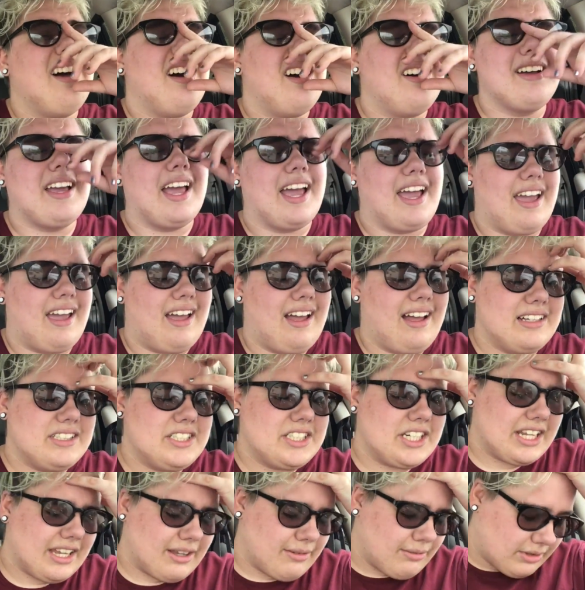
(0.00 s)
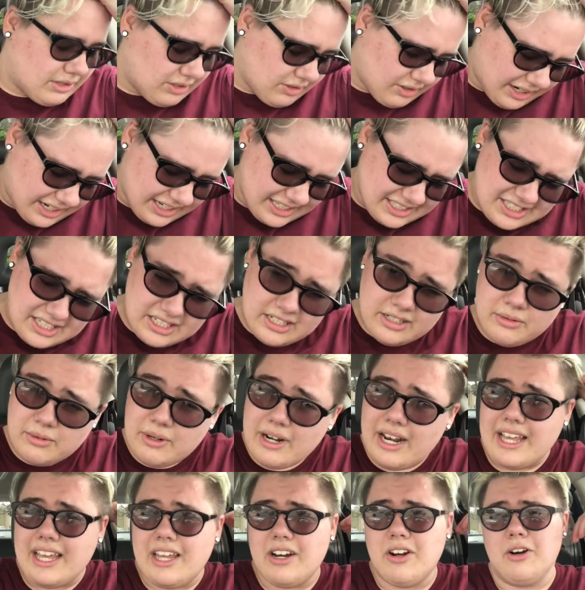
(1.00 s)
Okay, I'll check in with you guys
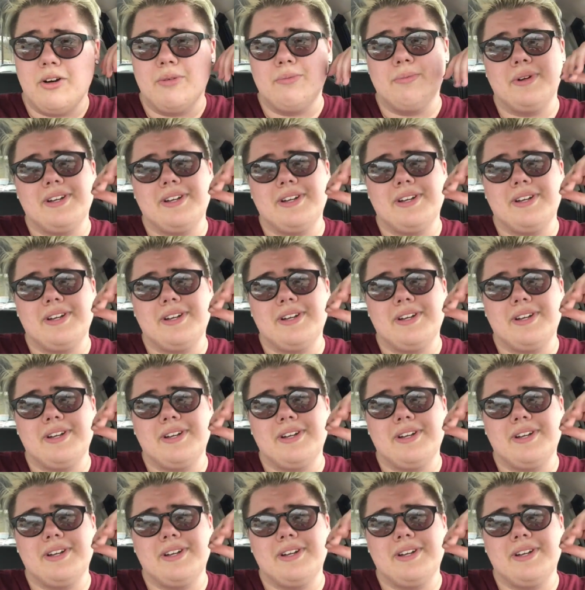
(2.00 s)
when I get home,